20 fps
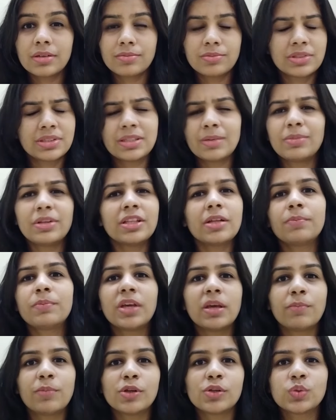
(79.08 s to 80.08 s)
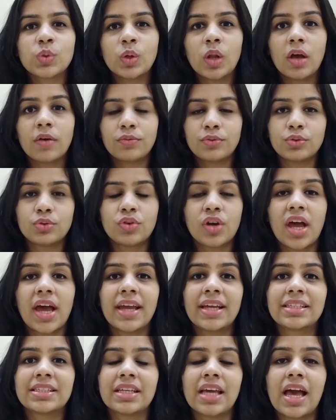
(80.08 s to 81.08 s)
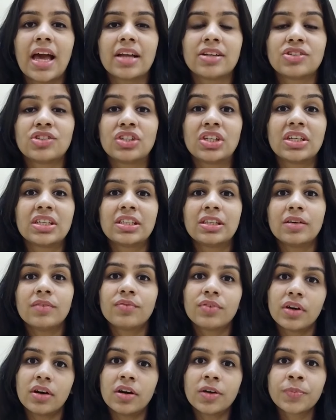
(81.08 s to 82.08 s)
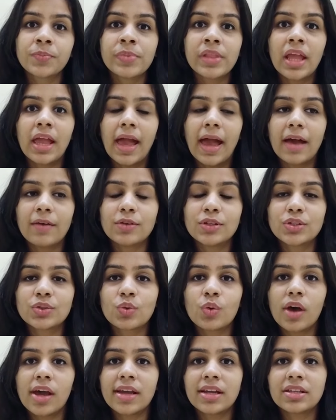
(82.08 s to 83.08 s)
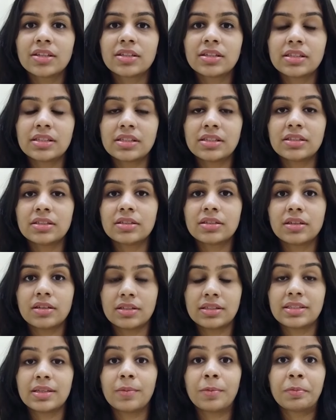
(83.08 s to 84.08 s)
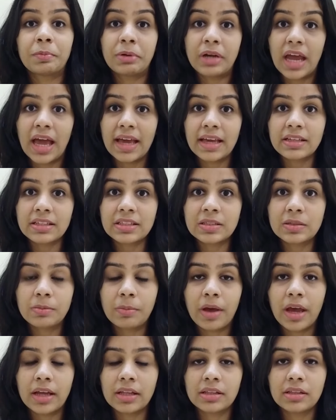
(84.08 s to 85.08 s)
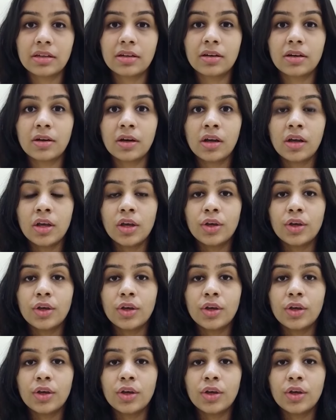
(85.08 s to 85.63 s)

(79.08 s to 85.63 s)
simply the people who love to write and share their work, I was quite surprised by the